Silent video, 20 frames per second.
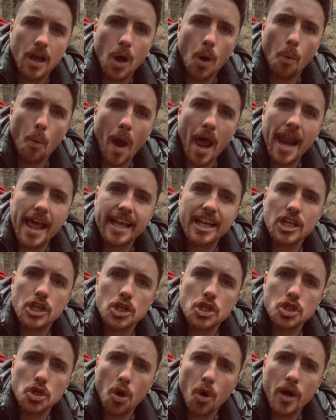where they can
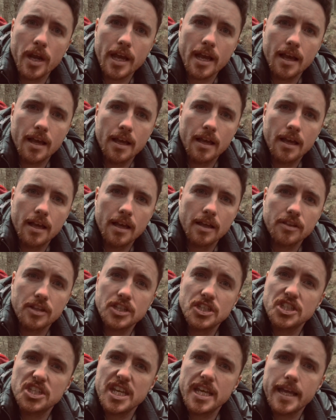enjoy the
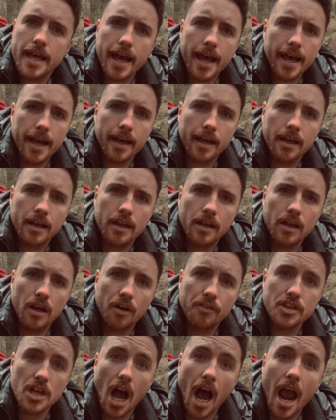sea air
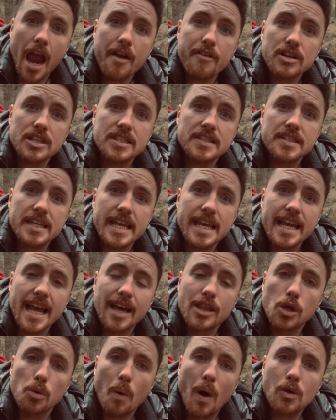of the Irish Sea
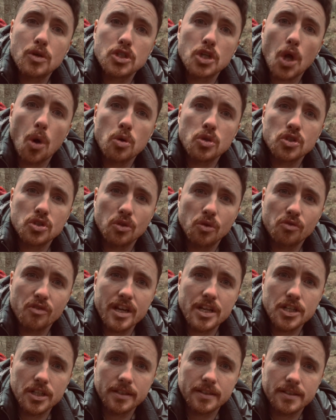and the Welsh coastal
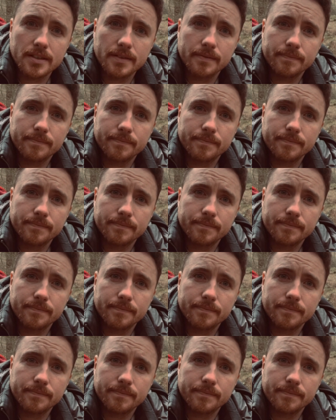regions.